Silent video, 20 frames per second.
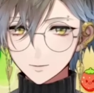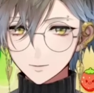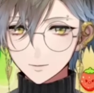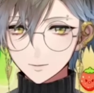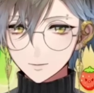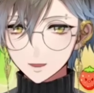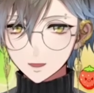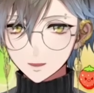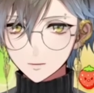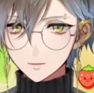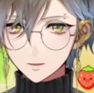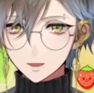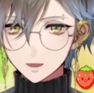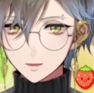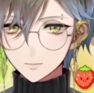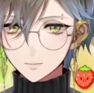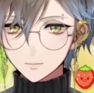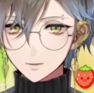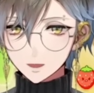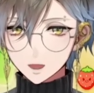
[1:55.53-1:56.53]
I'm, I'm
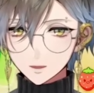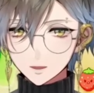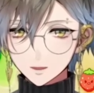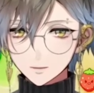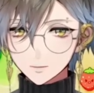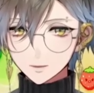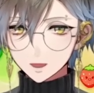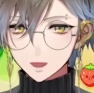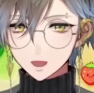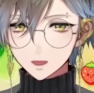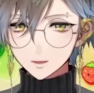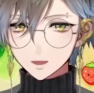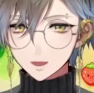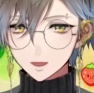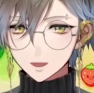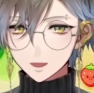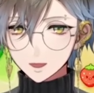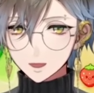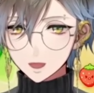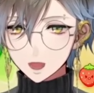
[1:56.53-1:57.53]
very fine right
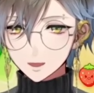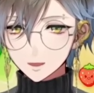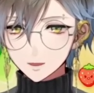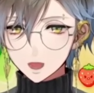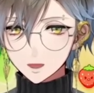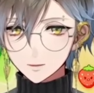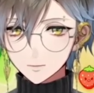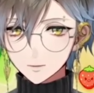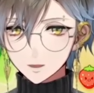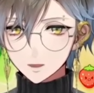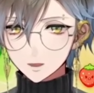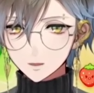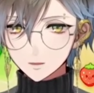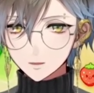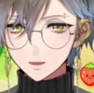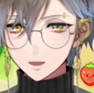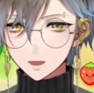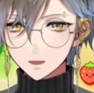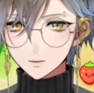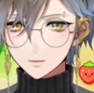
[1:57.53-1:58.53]
now. I'm
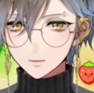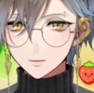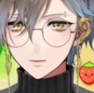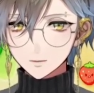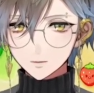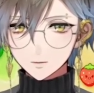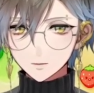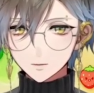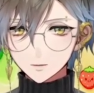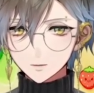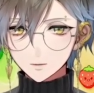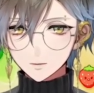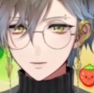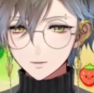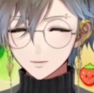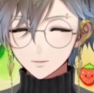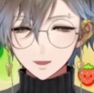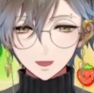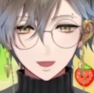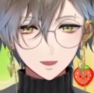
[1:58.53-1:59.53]
absolutely
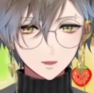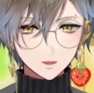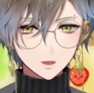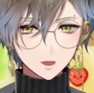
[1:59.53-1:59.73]
peachy,